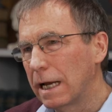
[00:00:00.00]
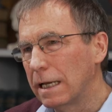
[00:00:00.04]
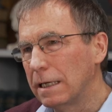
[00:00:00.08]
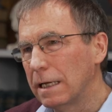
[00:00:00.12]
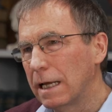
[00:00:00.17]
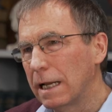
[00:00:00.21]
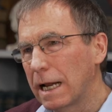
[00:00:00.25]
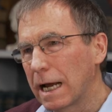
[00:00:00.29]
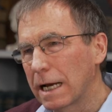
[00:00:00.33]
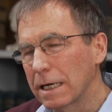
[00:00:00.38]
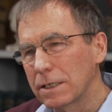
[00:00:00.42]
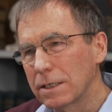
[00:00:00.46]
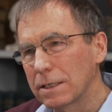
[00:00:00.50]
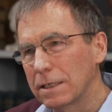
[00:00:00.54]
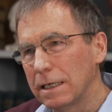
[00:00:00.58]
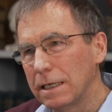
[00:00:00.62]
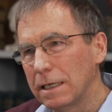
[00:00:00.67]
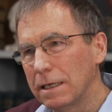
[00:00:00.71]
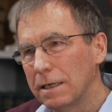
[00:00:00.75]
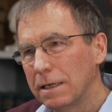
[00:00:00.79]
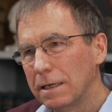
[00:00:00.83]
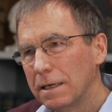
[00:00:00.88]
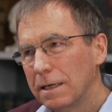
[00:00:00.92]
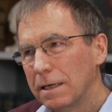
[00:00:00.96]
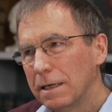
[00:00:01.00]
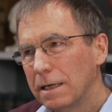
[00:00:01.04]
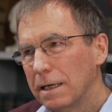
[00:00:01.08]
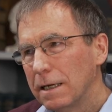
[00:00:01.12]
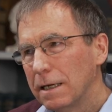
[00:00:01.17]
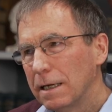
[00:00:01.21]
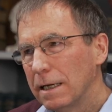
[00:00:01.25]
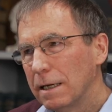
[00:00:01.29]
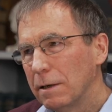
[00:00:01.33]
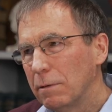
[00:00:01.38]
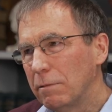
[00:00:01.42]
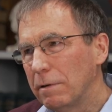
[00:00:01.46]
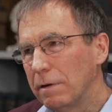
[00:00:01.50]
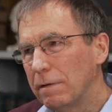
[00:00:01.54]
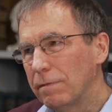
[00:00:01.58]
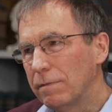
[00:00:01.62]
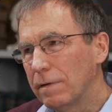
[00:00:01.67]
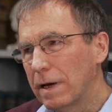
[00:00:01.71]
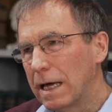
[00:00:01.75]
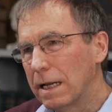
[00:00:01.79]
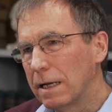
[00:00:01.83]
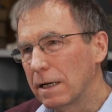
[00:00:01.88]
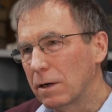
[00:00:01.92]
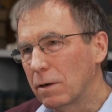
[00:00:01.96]
and yet actually we
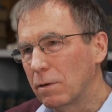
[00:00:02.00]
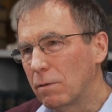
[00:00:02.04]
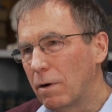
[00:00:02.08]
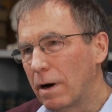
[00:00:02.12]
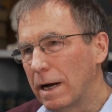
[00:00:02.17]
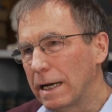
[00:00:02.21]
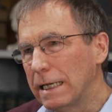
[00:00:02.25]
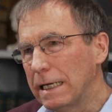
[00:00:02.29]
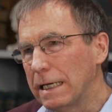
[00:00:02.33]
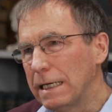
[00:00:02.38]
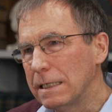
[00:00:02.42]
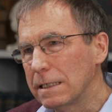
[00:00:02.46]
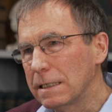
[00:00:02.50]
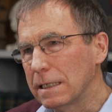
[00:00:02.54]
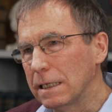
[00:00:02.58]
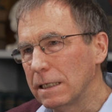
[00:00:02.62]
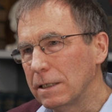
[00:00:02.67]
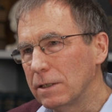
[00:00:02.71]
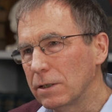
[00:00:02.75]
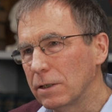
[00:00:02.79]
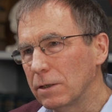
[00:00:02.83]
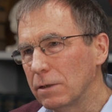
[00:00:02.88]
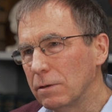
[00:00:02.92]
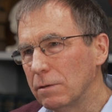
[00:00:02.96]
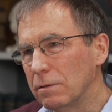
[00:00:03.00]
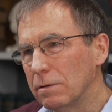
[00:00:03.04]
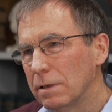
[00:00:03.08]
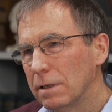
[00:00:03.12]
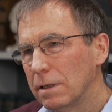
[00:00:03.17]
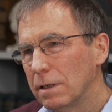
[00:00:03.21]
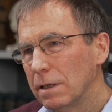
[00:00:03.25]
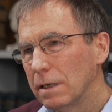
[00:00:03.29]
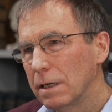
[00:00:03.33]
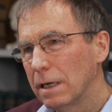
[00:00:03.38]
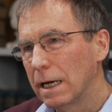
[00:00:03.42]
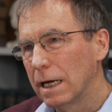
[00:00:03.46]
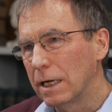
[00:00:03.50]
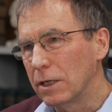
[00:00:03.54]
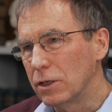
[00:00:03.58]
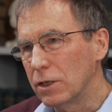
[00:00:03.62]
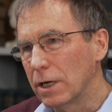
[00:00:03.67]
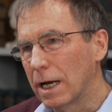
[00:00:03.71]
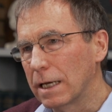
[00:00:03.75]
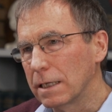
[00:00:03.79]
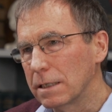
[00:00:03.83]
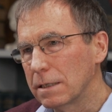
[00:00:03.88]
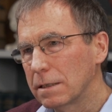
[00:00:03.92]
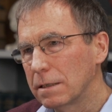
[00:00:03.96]
found it quite easy to
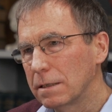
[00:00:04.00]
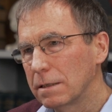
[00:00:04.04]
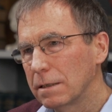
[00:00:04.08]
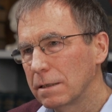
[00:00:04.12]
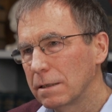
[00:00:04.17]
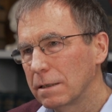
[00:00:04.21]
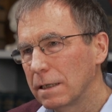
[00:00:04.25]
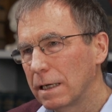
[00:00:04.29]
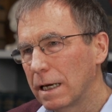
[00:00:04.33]
adjust.